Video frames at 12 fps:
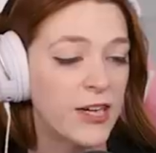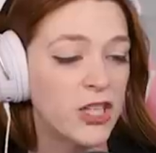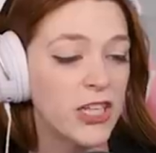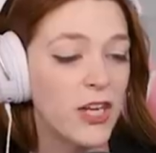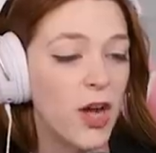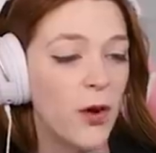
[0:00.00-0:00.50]

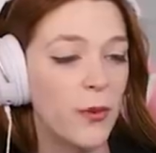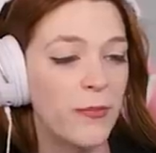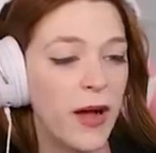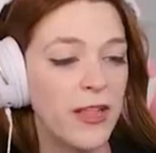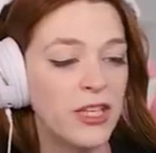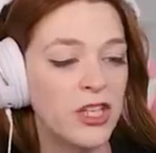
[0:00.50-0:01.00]
Actually, no, we
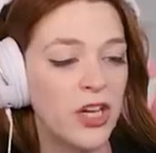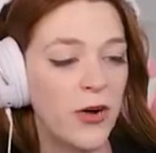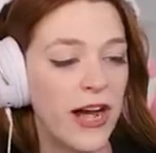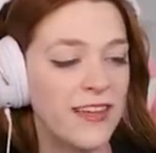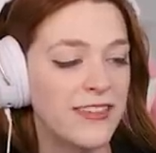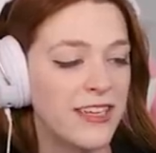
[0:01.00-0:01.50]
probably should go
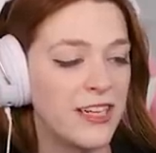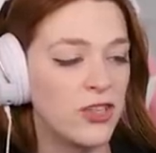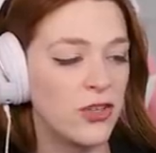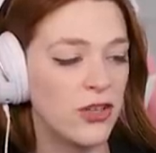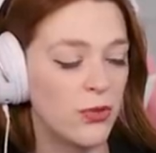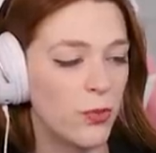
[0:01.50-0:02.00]
ask uh,
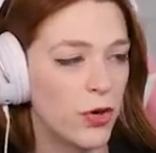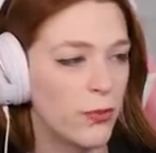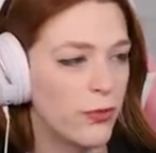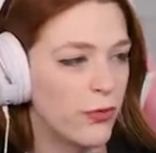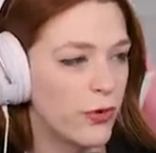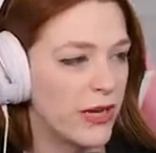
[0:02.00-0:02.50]
Judith Ward
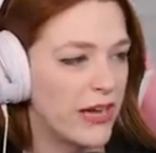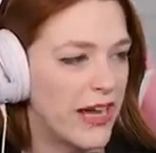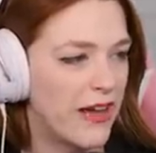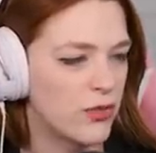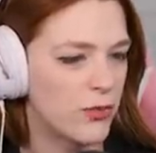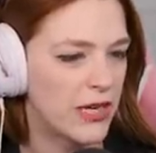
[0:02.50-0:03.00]
before we
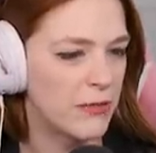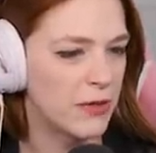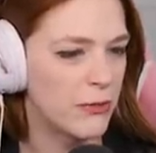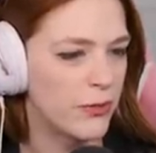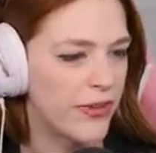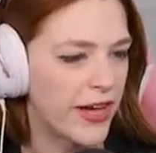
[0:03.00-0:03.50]
just
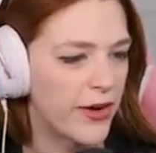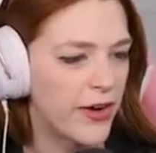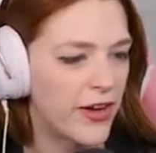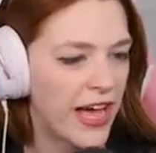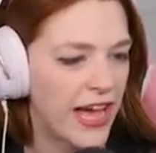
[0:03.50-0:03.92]
randomly move out.